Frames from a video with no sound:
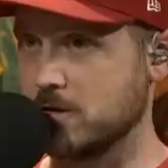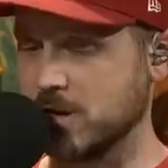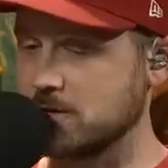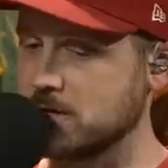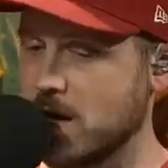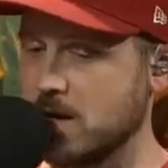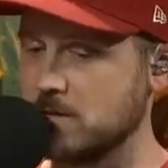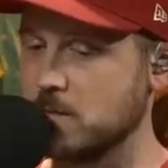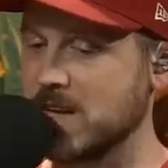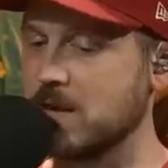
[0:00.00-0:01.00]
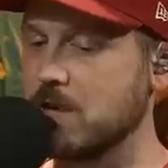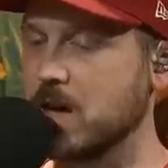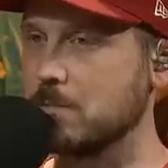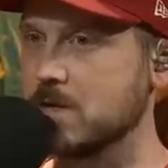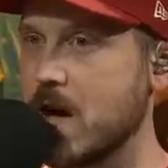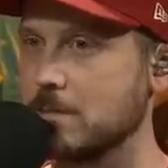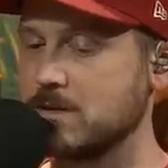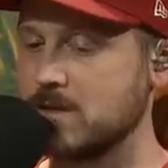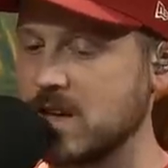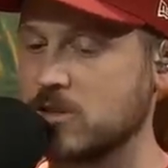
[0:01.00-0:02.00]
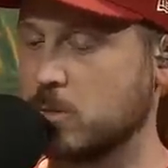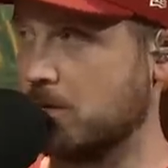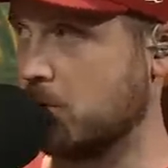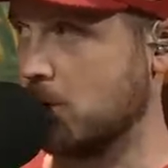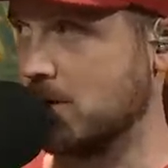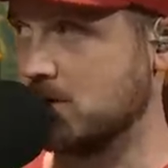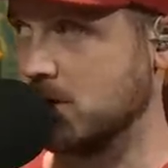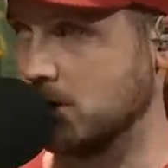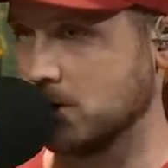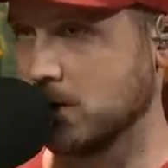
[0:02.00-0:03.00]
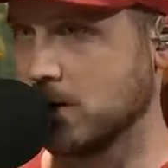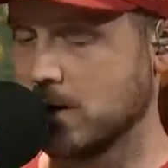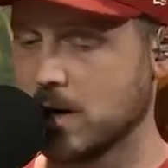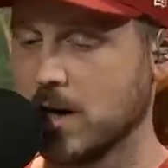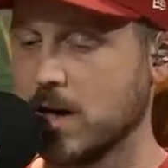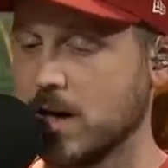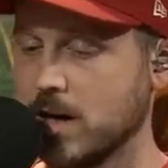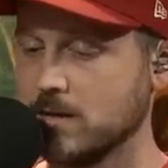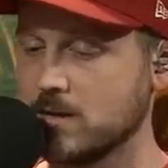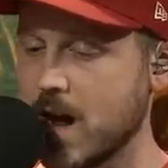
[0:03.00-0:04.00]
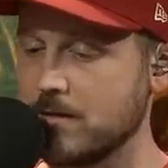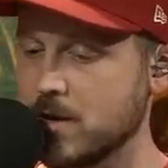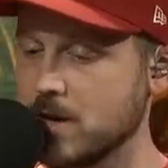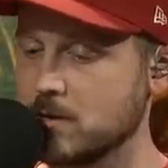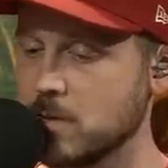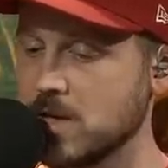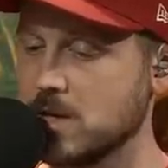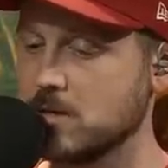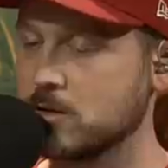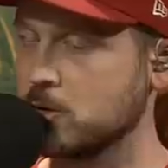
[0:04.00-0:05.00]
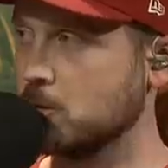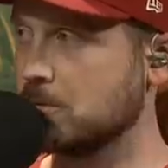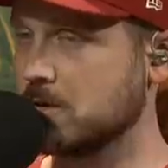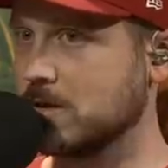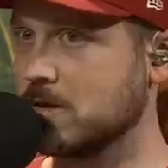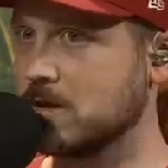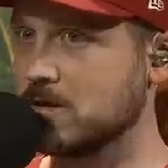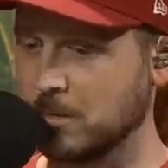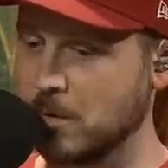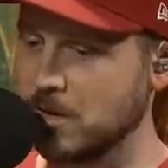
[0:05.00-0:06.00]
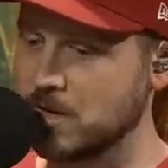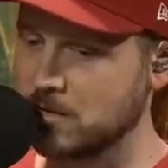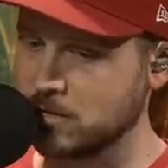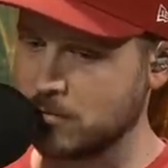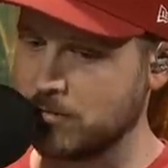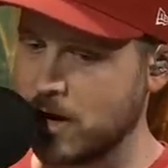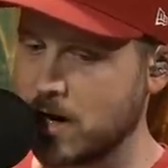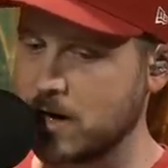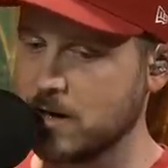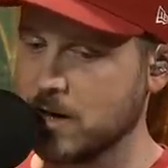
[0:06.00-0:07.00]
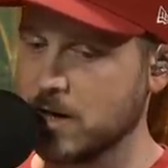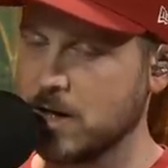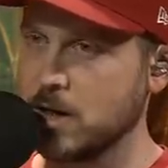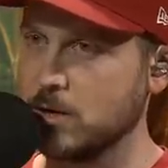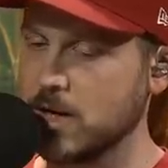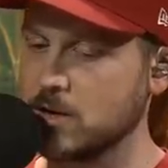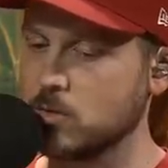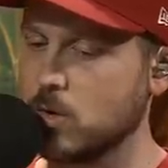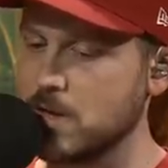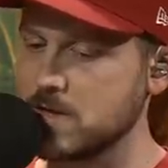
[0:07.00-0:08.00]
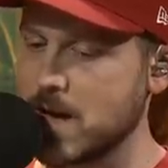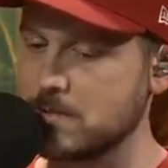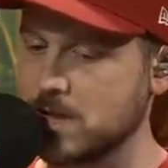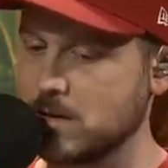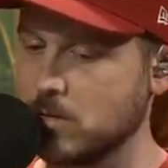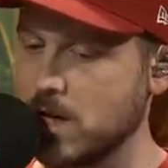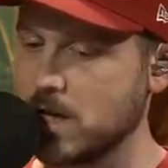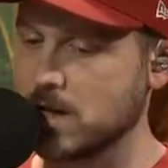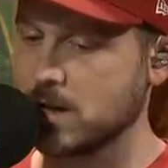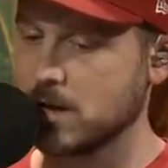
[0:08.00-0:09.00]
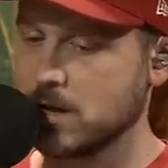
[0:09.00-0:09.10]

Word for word: six times by giving up top six performances. Stafford has been soup's disappointing so far. Yeah. He only has one top 10 week.